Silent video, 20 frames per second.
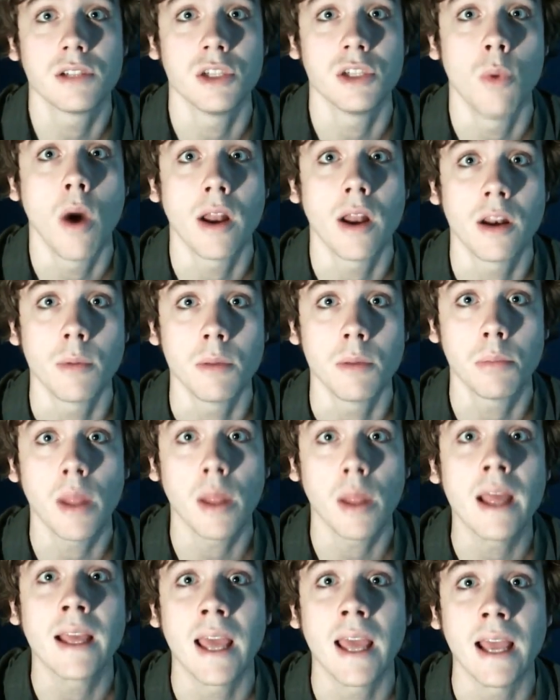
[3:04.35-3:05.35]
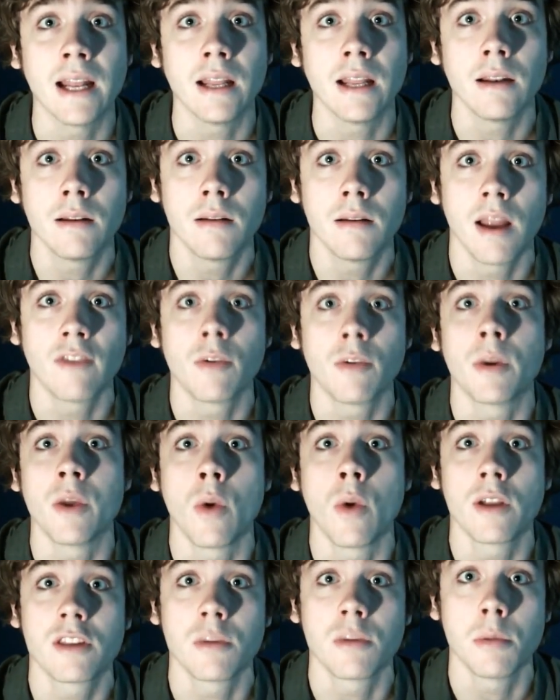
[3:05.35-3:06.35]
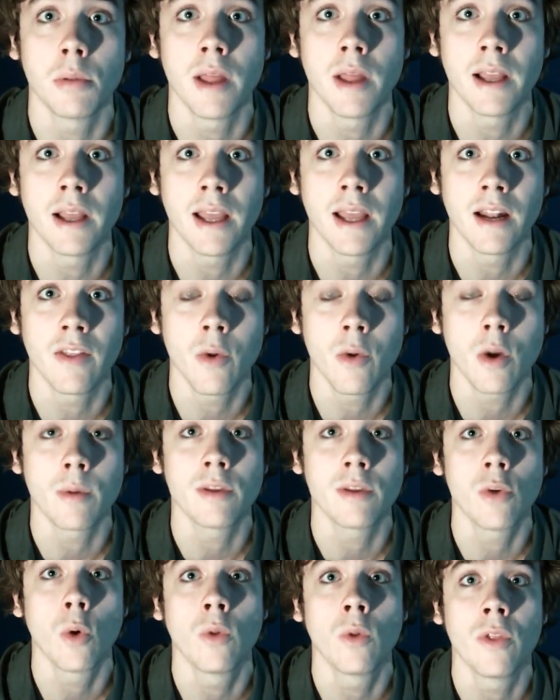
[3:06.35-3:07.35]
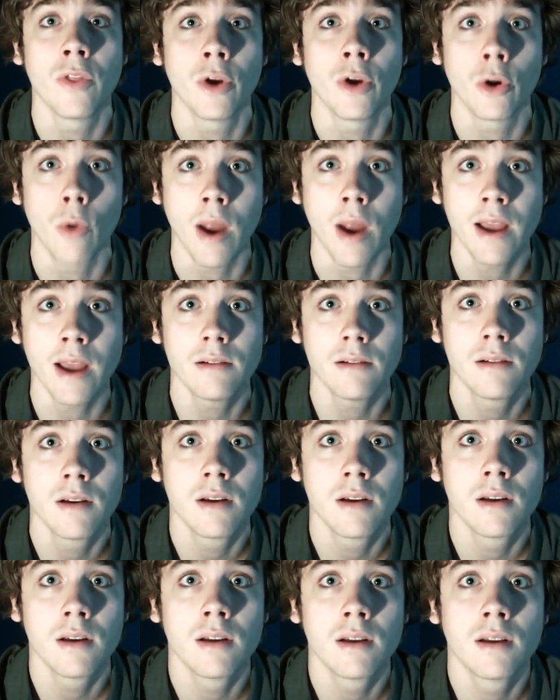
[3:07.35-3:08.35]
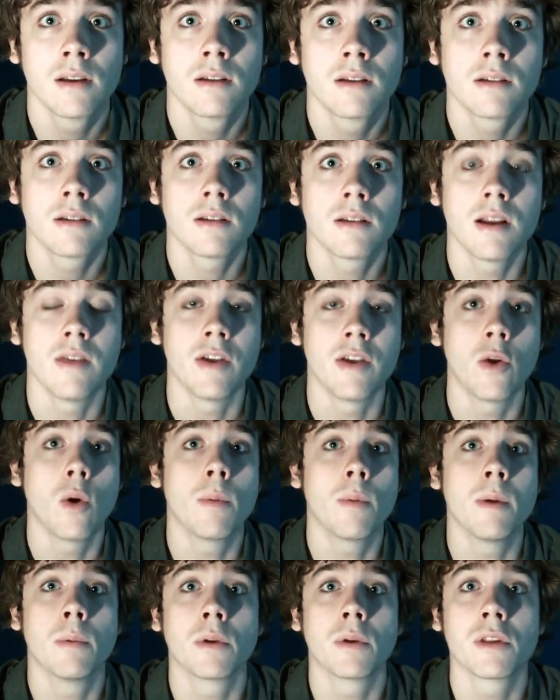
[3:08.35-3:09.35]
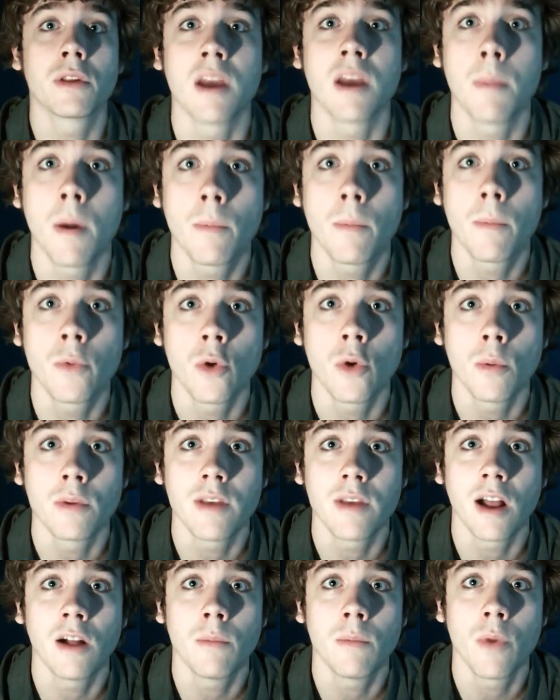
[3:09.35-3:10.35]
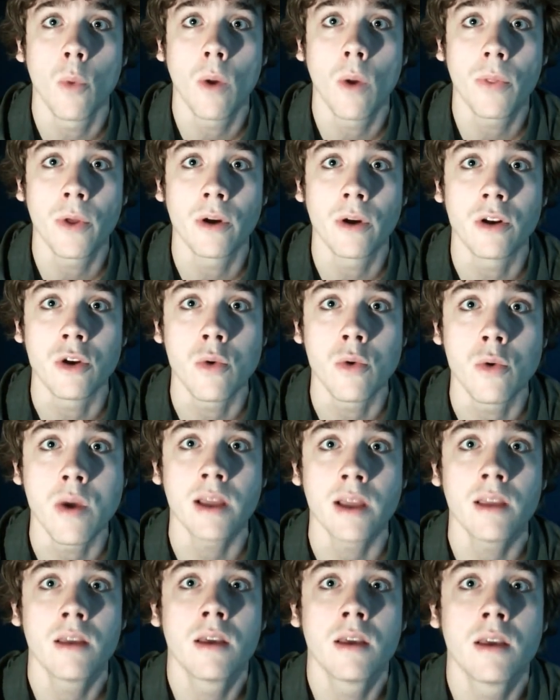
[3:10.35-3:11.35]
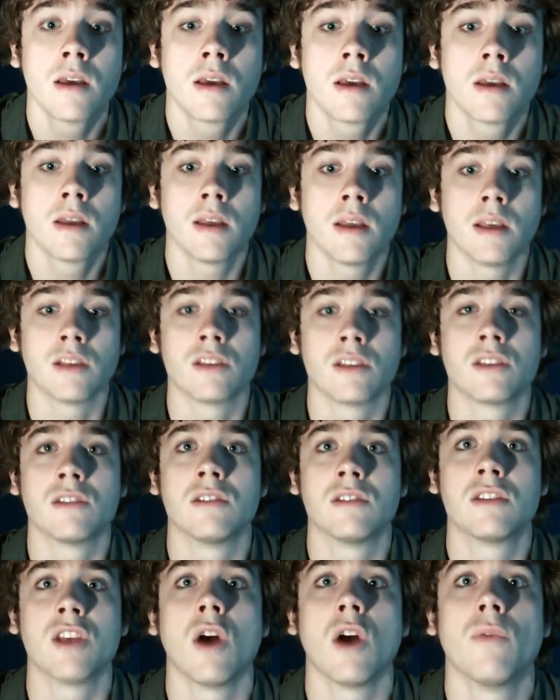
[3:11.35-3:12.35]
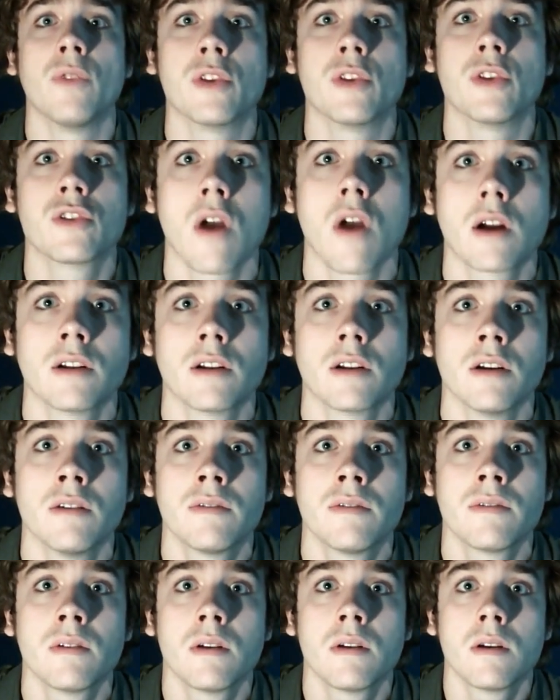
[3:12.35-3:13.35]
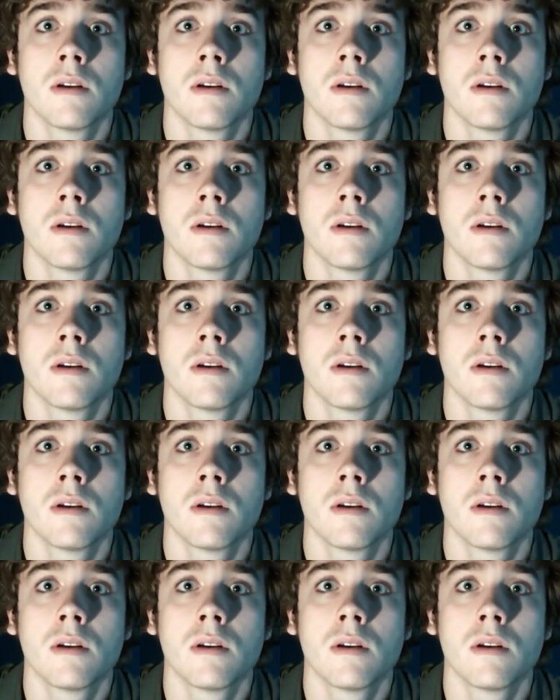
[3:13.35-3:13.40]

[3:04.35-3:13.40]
She wanted to be placated. Everybody wants to be placated. They want to be told that they're great, and they don't want people to step up to them and tell them that what they're doing is self-destructive.